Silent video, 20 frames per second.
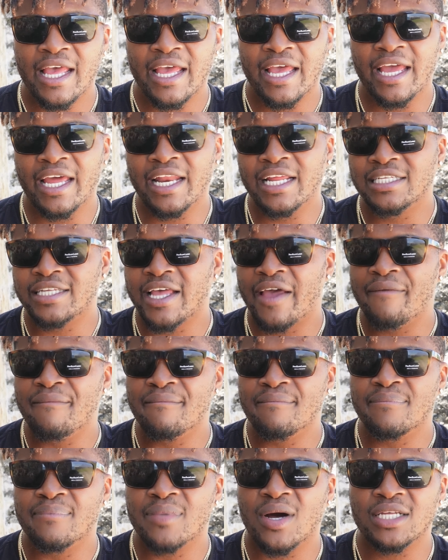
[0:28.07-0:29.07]
It is a
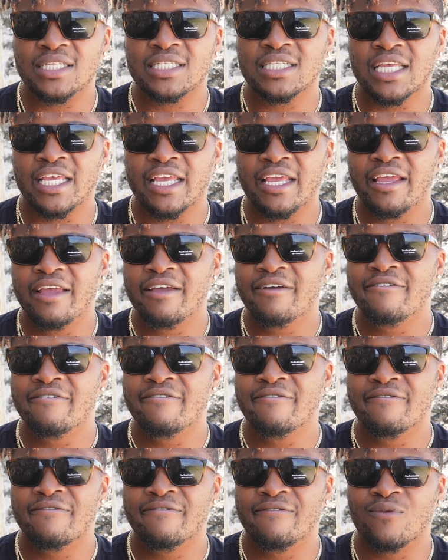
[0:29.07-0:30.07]
musky,
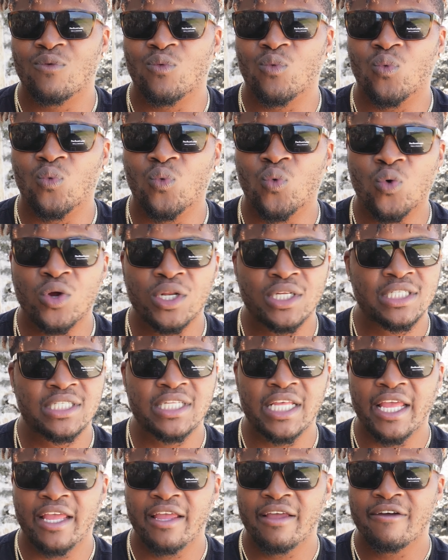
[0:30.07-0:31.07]

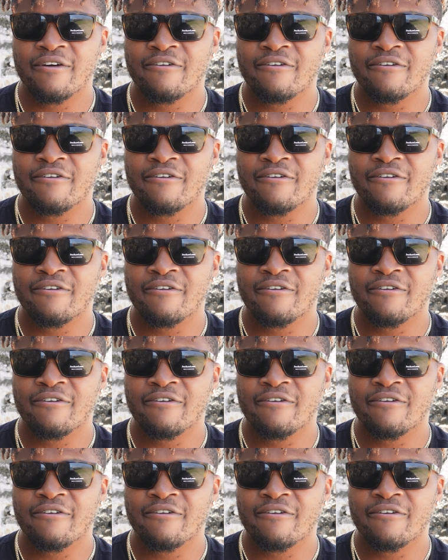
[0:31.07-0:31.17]
woodsy